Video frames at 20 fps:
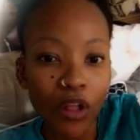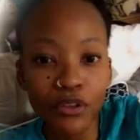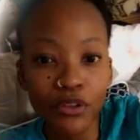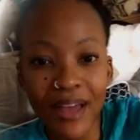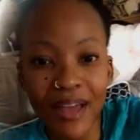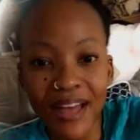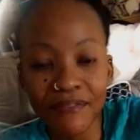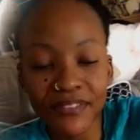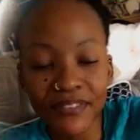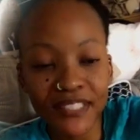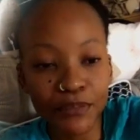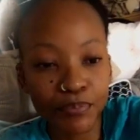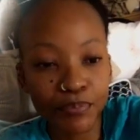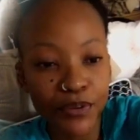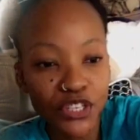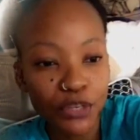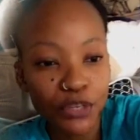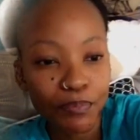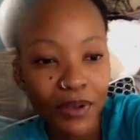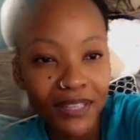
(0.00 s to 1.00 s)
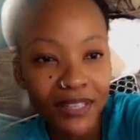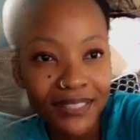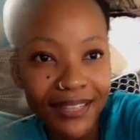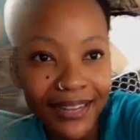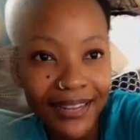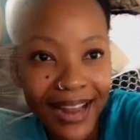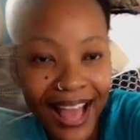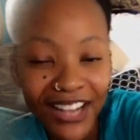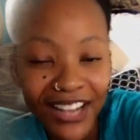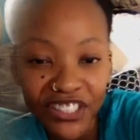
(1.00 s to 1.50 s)
you have is the preacher pastor
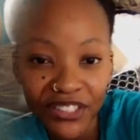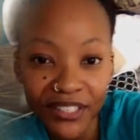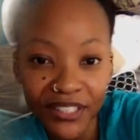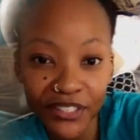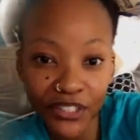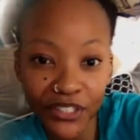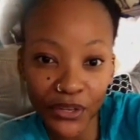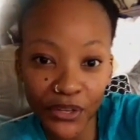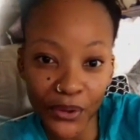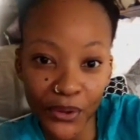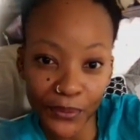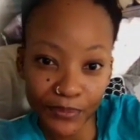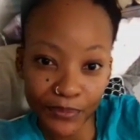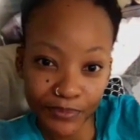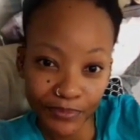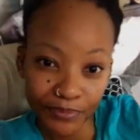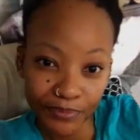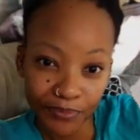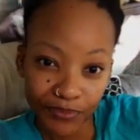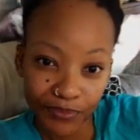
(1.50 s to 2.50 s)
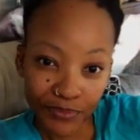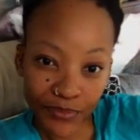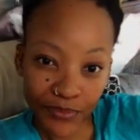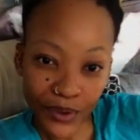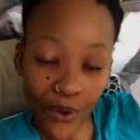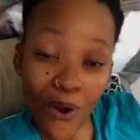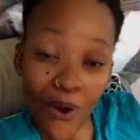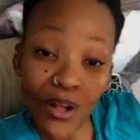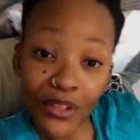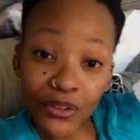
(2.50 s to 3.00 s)
that actually did go.
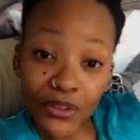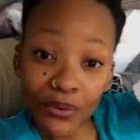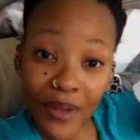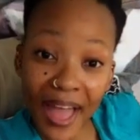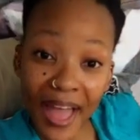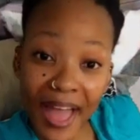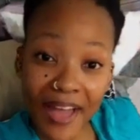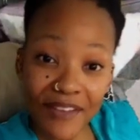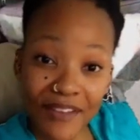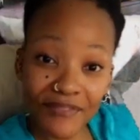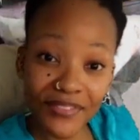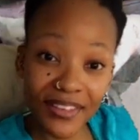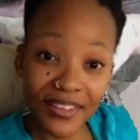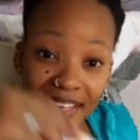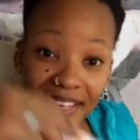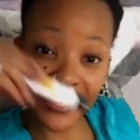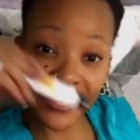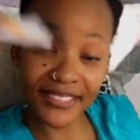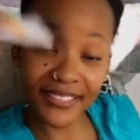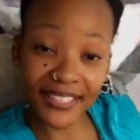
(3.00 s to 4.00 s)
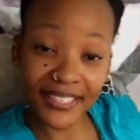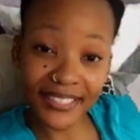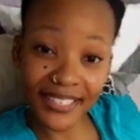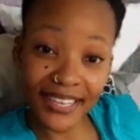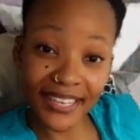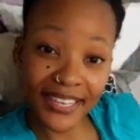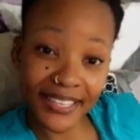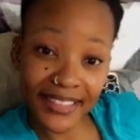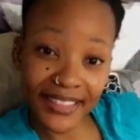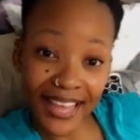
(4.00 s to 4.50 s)
All you have is the
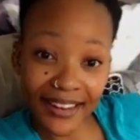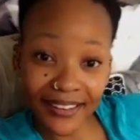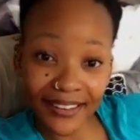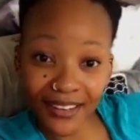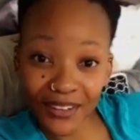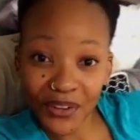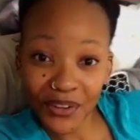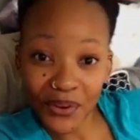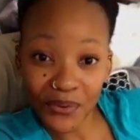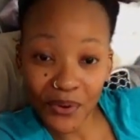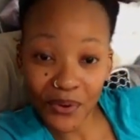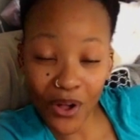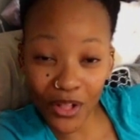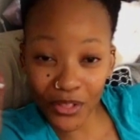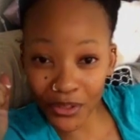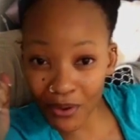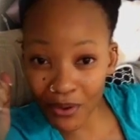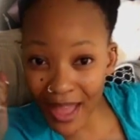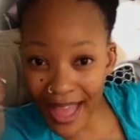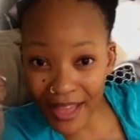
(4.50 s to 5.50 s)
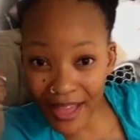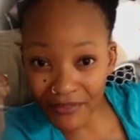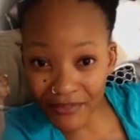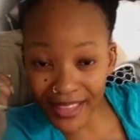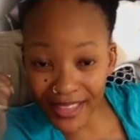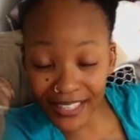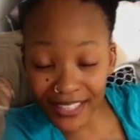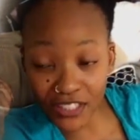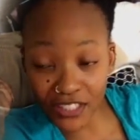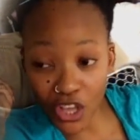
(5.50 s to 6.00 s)
deacon that did go. All you have
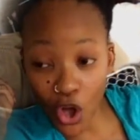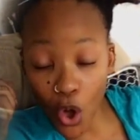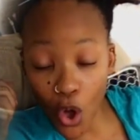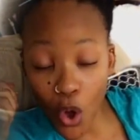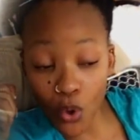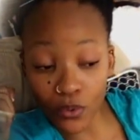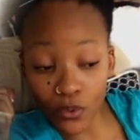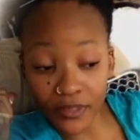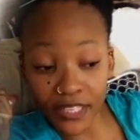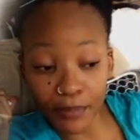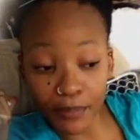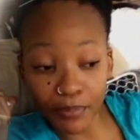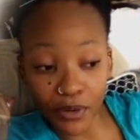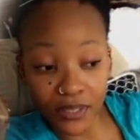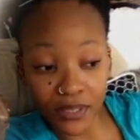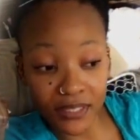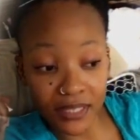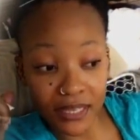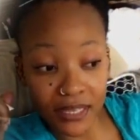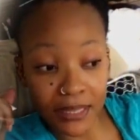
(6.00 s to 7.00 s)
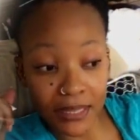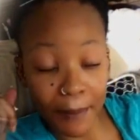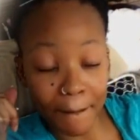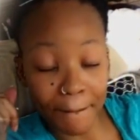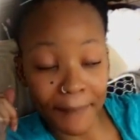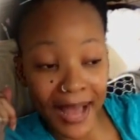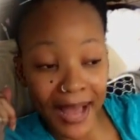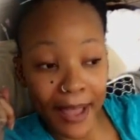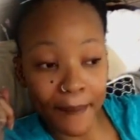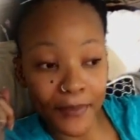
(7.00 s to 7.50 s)
is the only person in the
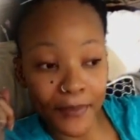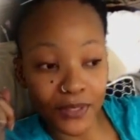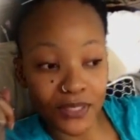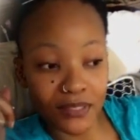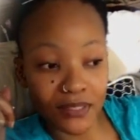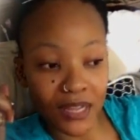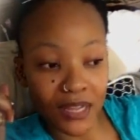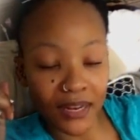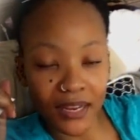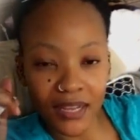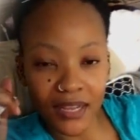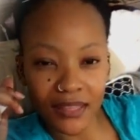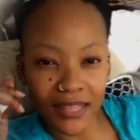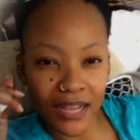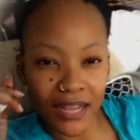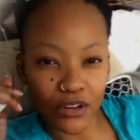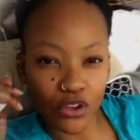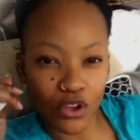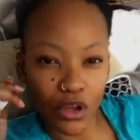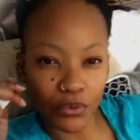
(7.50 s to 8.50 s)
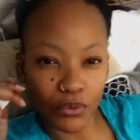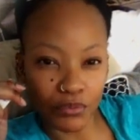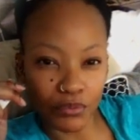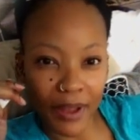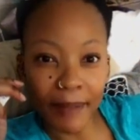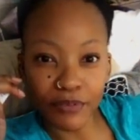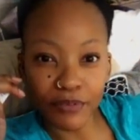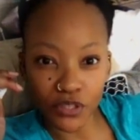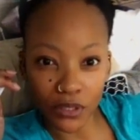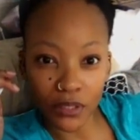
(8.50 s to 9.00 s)
Bible study that got
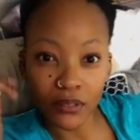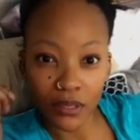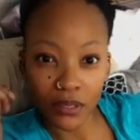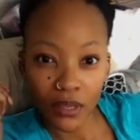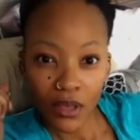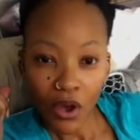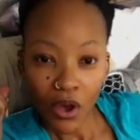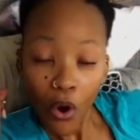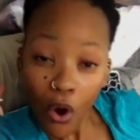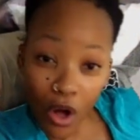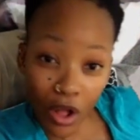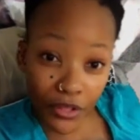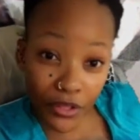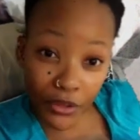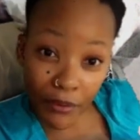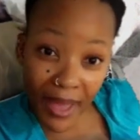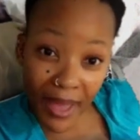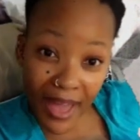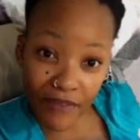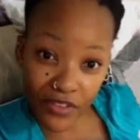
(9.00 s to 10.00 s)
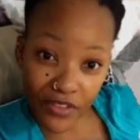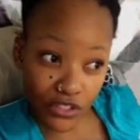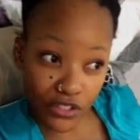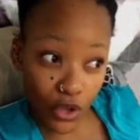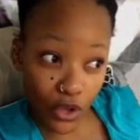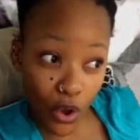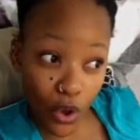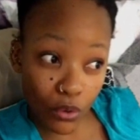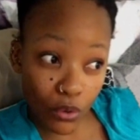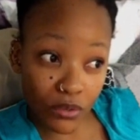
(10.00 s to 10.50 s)
raptured. All you have is
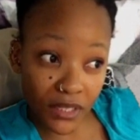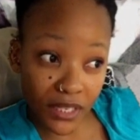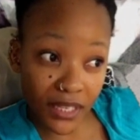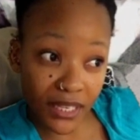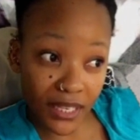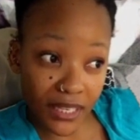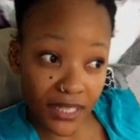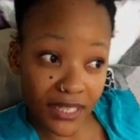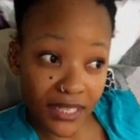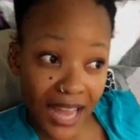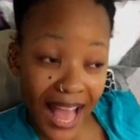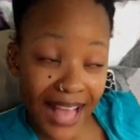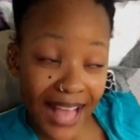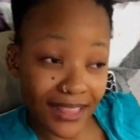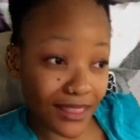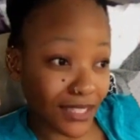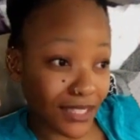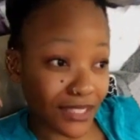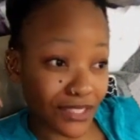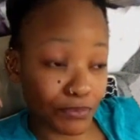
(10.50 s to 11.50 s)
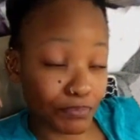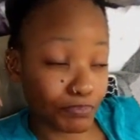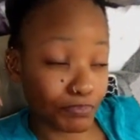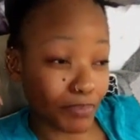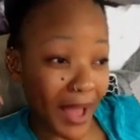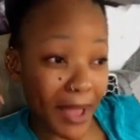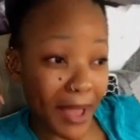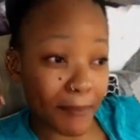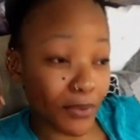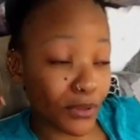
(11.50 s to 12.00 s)
the only kid at the
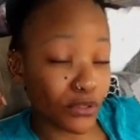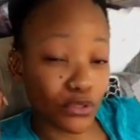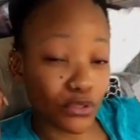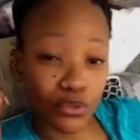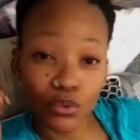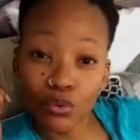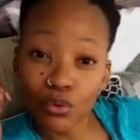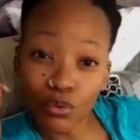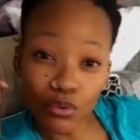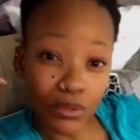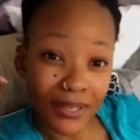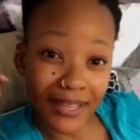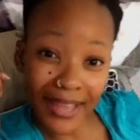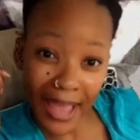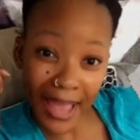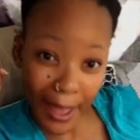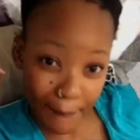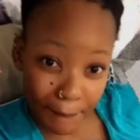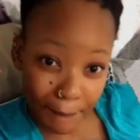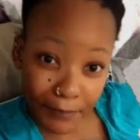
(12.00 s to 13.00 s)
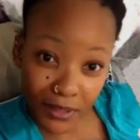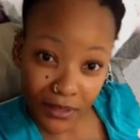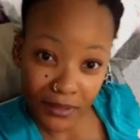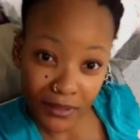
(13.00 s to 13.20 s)
Bible school camp